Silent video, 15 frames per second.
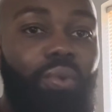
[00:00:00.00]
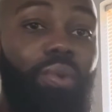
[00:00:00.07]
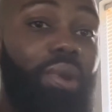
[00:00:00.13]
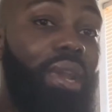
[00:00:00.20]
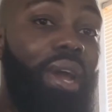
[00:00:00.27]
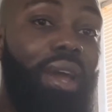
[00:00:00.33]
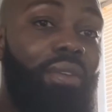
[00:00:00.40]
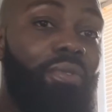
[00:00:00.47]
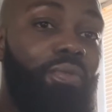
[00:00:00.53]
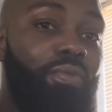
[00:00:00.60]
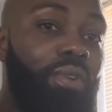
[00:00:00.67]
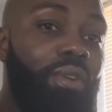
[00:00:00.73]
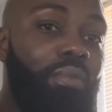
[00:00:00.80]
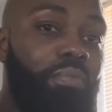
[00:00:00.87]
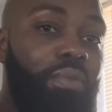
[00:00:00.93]
we're not in
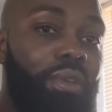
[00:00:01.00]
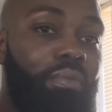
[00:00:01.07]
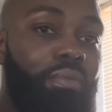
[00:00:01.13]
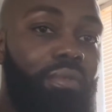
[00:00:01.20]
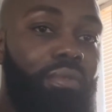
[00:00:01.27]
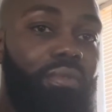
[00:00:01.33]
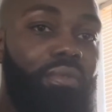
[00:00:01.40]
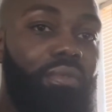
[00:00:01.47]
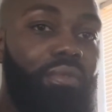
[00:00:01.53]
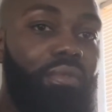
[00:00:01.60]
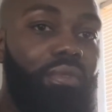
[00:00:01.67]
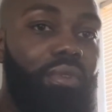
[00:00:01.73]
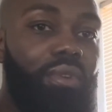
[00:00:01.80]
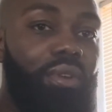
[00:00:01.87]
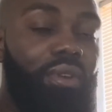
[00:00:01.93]
front of people.
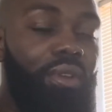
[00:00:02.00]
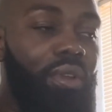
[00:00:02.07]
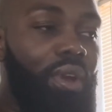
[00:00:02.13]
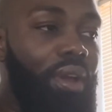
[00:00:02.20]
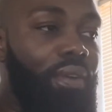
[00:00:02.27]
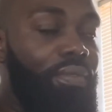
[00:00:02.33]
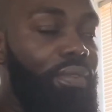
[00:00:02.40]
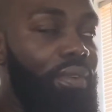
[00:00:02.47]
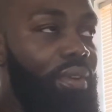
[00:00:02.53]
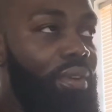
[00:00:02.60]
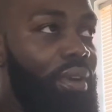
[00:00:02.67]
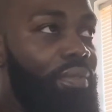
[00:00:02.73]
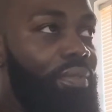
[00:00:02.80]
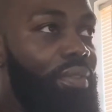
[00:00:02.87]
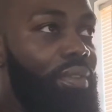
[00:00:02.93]
You know, I
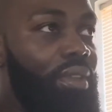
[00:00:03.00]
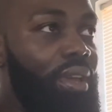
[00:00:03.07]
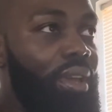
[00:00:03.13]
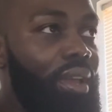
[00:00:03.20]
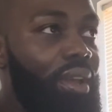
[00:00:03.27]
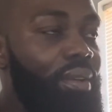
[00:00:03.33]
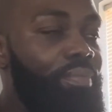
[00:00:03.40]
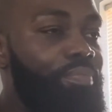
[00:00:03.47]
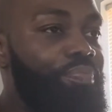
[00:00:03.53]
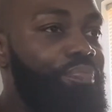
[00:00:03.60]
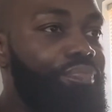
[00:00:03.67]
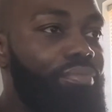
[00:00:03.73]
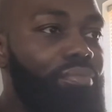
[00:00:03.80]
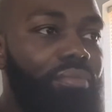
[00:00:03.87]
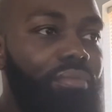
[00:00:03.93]
feel like
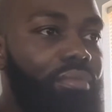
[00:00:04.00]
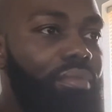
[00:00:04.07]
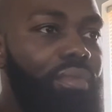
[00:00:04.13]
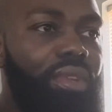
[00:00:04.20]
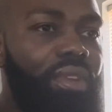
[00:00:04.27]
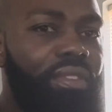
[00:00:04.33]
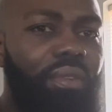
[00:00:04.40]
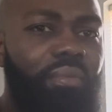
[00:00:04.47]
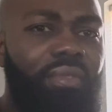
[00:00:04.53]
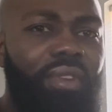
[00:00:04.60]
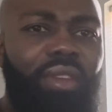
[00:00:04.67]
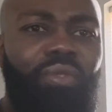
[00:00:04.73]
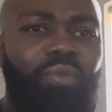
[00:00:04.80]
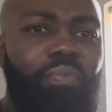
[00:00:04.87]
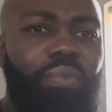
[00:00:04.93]

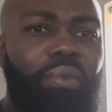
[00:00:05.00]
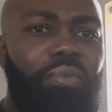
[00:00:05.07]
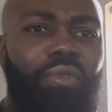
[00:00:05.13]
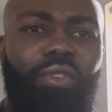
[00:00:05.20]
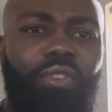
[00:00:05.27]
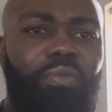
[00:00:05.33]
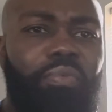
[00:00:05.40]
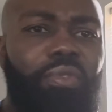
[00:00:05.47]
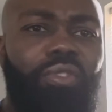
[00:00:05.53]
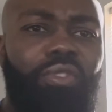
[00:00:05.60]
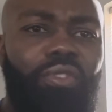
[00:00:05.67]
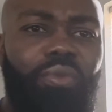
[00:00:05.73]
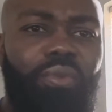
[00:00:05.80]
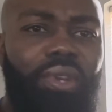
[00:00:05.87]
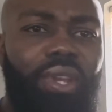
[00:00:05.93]
sometimes when people are
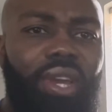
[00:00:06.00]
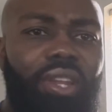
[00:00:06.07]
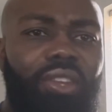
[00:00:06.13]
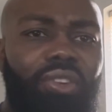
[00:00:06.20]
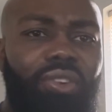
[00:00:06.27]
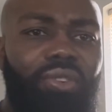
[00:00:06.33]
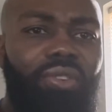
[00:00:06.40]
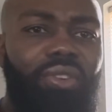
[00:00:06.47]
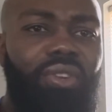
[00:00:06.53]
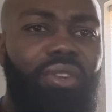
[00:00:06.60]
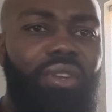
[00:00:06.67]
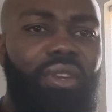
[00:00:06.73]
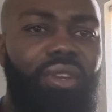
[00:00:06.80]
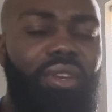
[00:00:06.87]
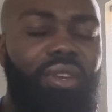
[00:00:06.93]
spiritual when they're at church,
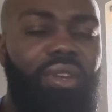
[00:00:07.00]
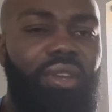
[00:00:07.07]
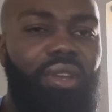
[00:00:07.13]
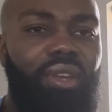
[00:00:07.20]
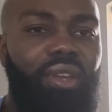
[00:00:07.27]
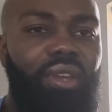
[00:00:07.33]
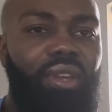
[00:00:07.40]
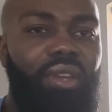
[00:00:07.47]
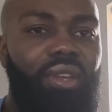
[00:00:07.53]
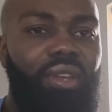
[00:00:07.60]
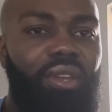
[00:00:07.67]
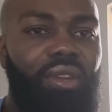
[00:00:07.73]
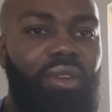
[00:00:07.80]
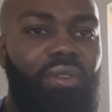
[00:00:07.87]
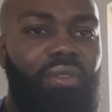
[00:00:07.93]

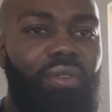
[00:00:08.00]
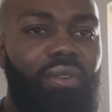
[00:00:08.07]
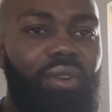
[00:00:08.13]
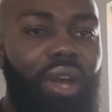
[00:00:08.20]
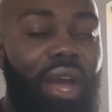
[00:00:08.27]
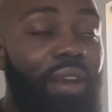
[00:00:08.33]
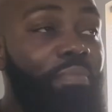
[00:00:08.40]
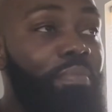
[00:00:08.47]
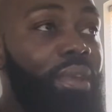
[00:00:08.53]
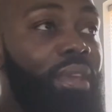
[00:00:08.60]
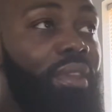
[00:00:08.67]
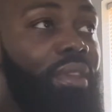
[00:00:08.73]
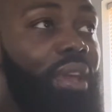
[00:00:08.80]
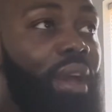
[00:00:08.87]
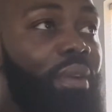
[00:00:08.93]
you know, I've
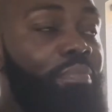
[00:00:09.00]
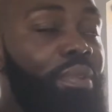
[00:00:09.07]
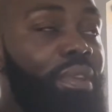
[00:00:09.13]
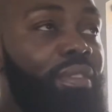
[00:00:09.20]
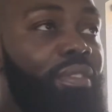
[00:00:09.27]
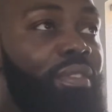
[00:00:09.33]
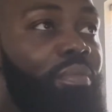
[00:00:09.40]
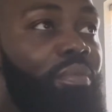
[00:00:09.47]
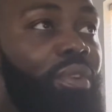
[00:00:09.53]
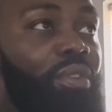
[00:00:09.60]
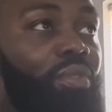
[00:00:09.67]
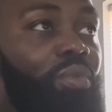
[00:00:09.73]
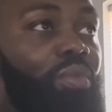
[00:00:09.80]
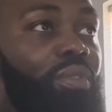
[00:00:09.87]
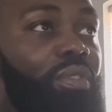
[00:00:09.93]
been someone
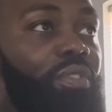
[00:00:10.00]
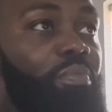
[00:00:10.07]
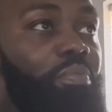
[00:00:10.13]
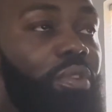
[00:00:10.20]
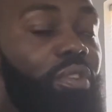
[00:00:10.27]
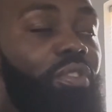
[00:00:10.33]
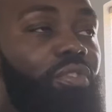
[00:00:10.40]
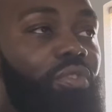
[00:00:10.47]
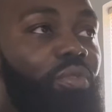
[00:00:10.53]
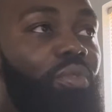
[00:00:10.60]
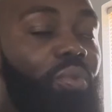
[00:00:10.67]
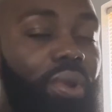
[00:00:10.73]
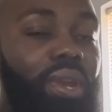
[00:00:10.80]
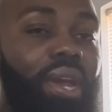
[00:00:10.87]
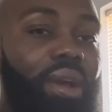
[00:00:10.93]
who is spiritual
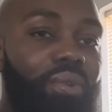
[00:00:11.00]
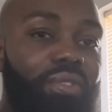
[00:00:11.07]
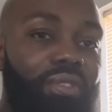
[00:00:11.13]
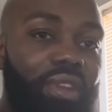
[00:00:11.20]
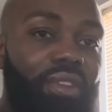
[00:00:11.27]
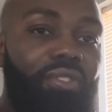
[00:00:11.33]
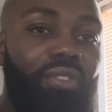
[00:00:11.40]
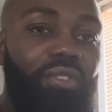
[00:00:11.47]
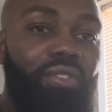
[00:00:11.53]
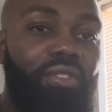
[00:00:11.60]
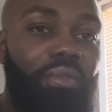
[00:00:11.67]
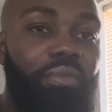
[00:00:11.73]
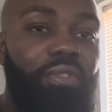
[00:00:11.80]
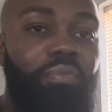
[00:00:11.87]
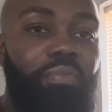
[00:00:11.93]
when I was at church.
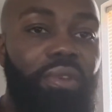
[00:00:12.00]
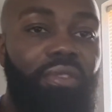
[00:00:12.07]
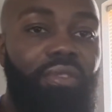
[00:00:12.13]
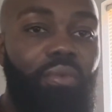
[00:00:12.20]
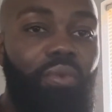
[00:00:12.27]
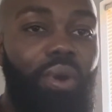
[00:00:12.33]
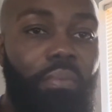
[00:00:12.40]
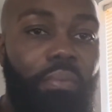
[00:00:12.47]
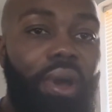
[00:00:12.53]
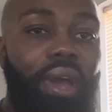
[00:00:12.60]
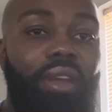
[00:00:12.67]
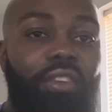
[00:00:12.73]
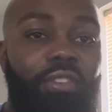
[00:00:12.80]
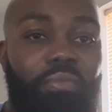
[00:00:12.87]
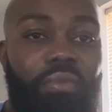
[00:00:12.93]
Let me speak to what my
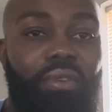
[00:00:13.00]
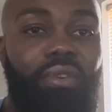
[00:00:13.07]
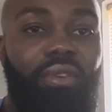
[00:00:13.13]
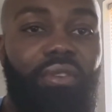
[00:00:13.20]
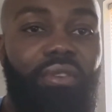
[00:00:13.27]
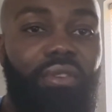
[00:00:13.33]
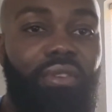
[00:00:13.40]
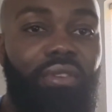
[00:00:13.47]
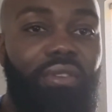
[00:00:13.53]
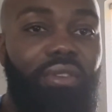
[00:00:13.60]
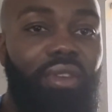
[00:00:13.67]
experience is.